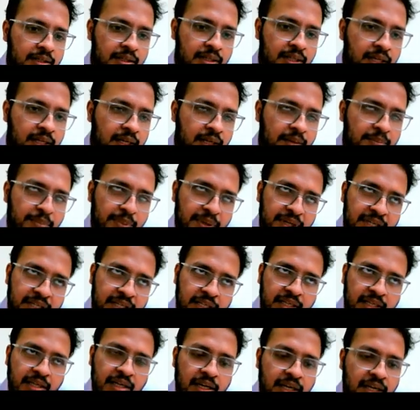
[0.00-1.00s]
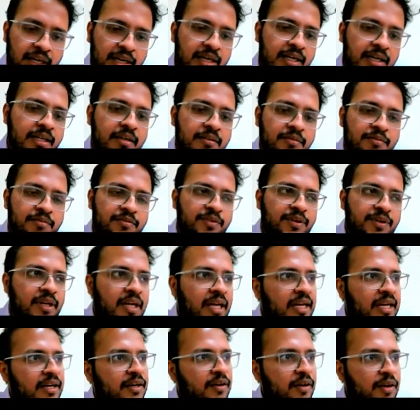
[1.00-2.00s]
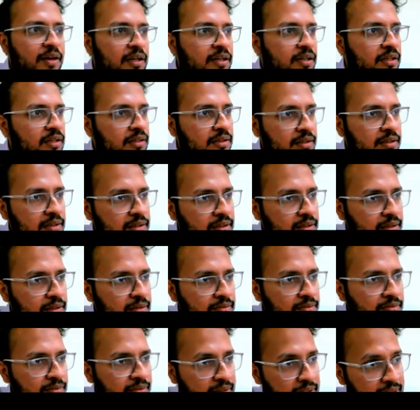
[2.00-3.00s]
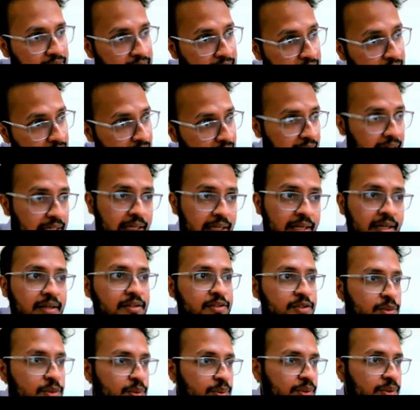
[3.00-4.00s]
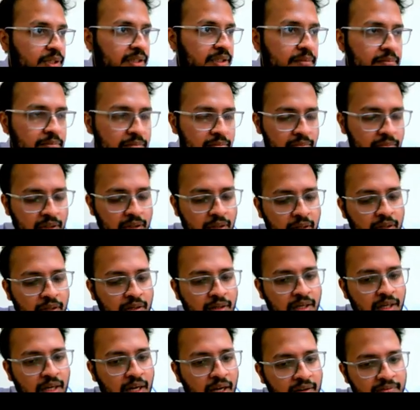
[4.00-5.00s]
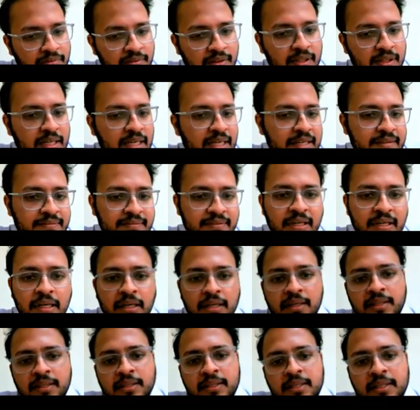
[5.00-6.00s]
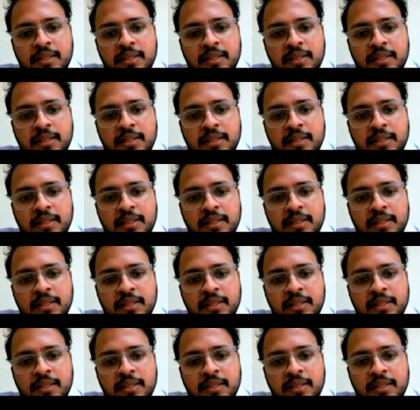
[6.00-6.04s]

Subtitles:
the patient R, we had not further corrected sodium after arrival.